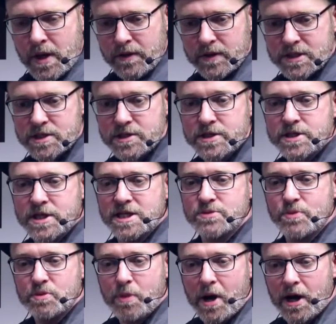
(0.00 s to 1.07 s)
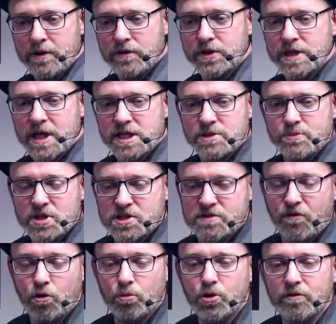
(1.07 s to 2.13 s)
And this is the sentiment behind the data
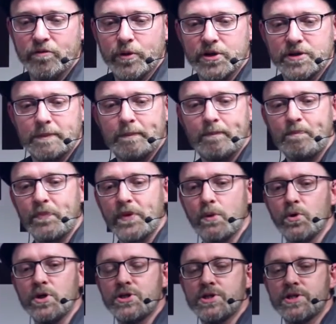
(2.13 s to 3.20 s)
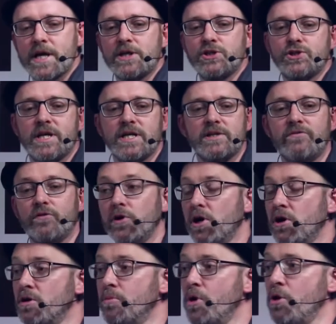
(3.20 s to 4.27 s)
must fall movement, which is agitating for
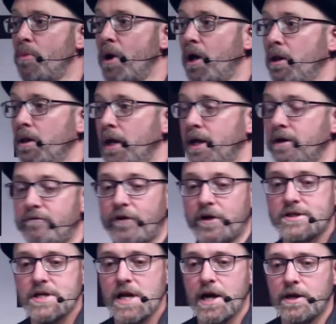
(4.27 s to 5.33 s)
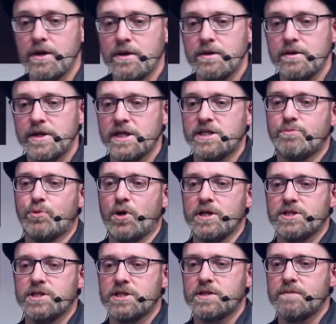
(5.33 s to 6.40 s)
lower mobile and fixed line data
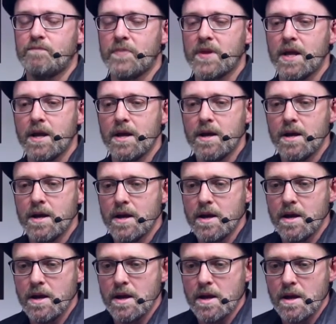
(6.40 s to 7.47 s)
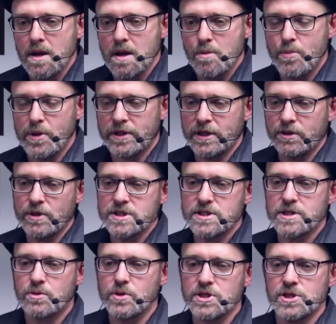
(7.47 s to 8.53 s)
prices. But that
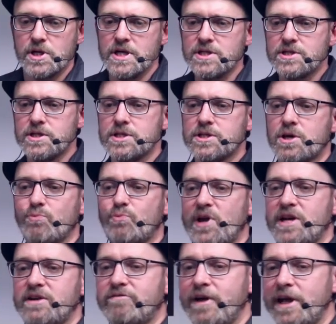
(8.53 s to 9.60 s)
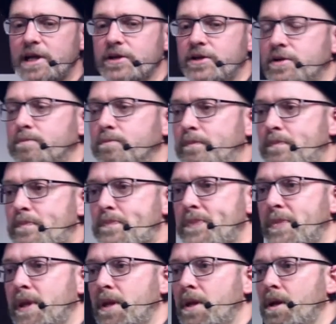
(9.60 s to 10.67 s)
raises the question, is this complaint valid?
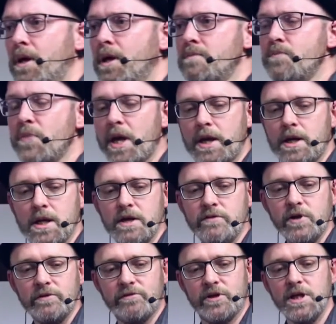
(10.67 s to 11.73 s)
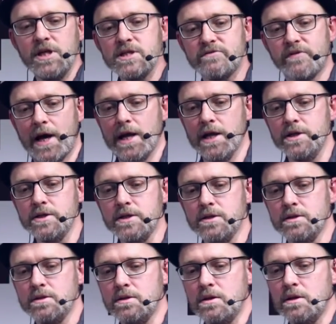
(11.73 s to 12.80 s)
Right? And even if it is valid,
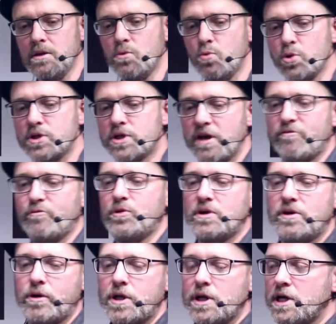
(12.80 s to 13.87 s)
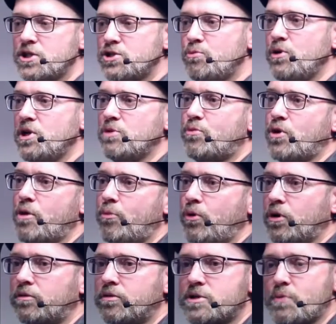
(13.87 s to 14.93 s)
would government regulation be an
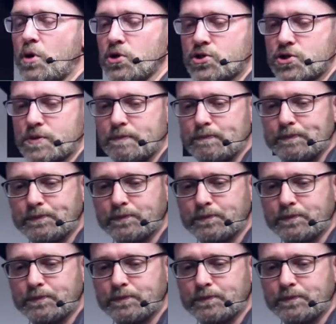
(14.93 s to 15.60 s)
appropriate response?